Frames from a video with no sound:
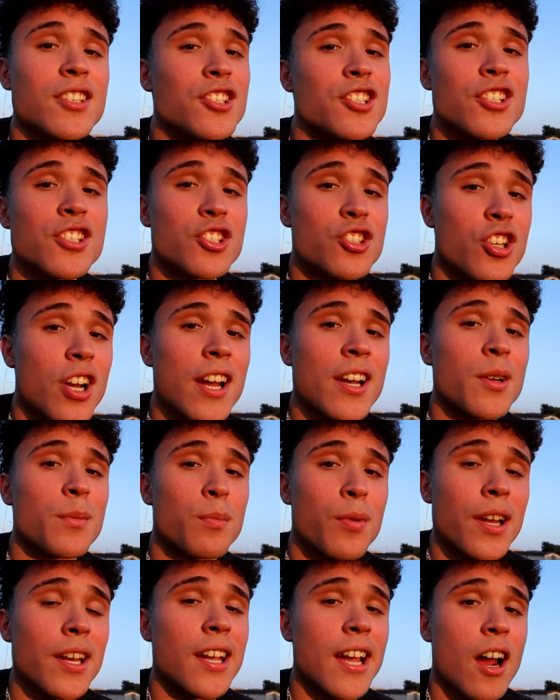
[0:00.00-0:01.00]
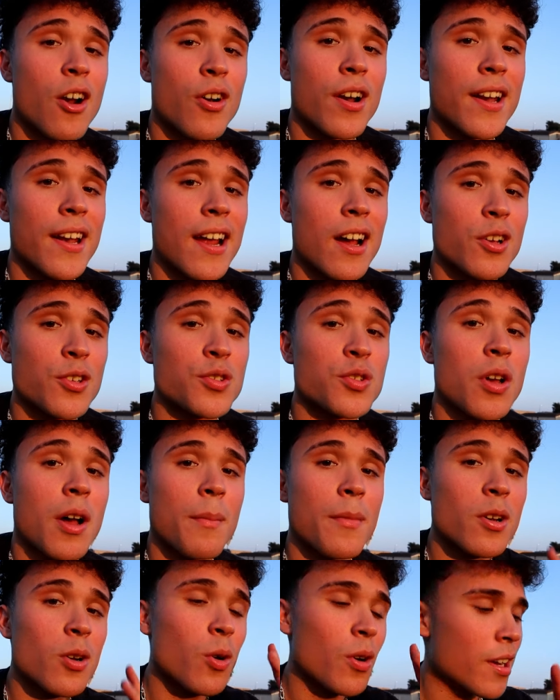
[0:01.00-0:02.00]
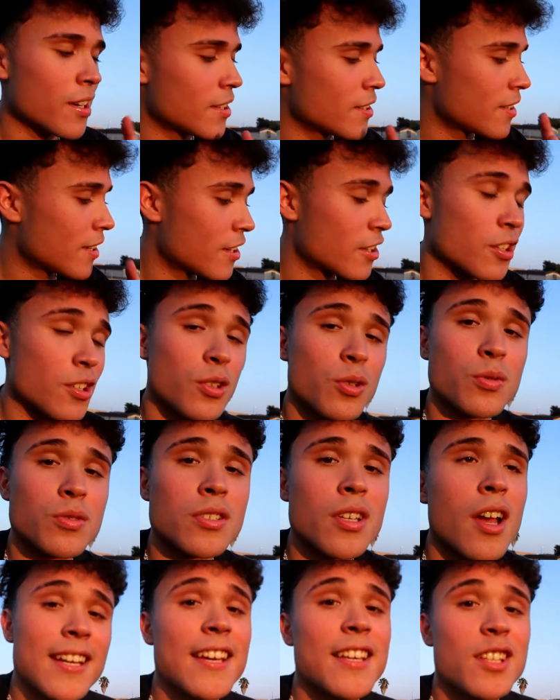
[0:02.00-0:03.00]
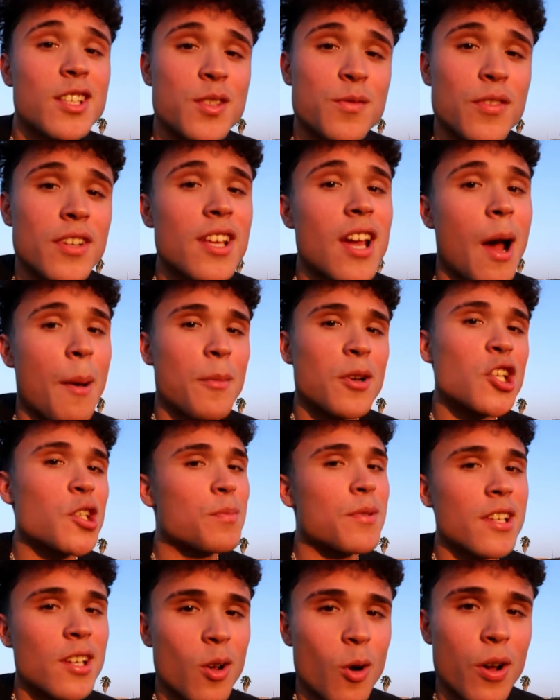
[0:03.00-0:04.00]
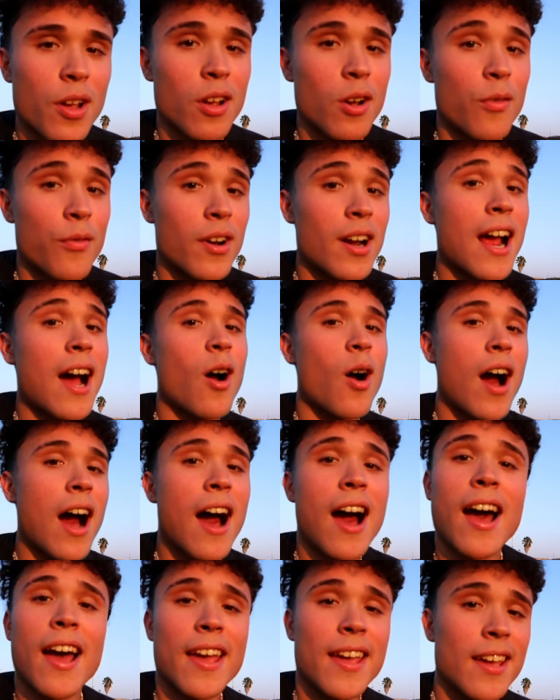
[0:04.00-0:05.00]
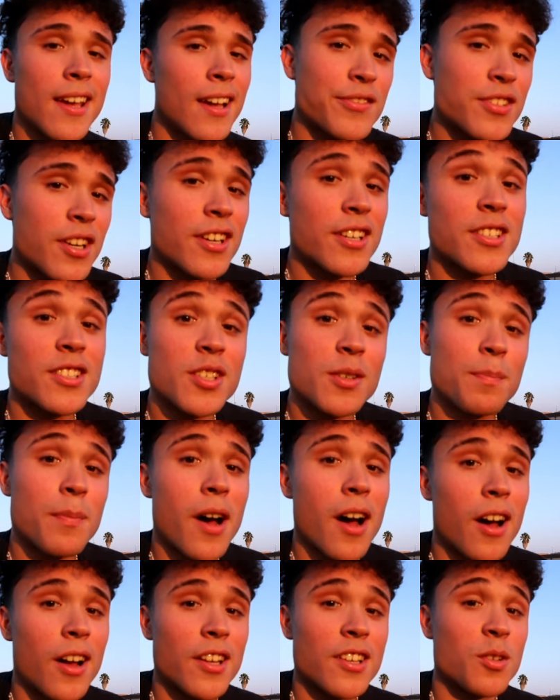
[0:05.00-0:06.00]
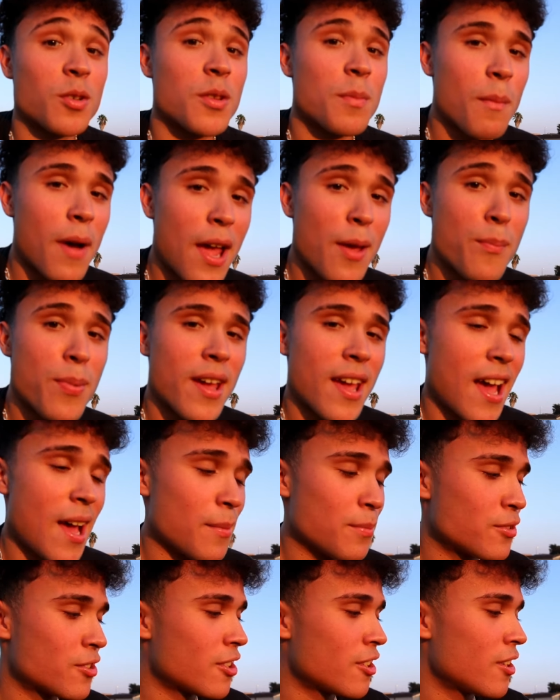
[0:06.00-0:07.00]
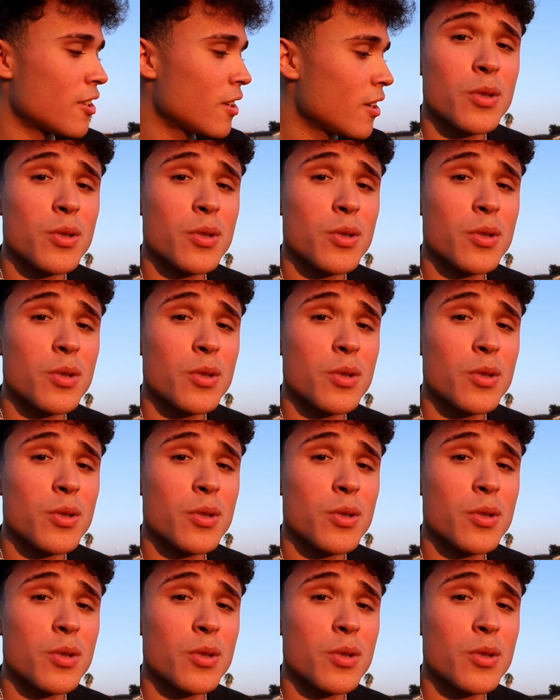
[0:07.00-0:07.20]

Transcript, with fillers: think she's trying to break out right now, so I'm gonna go ahead and let her loose. Today in this video, I'm gonna just be going over how I have started to bond with my pet hamster.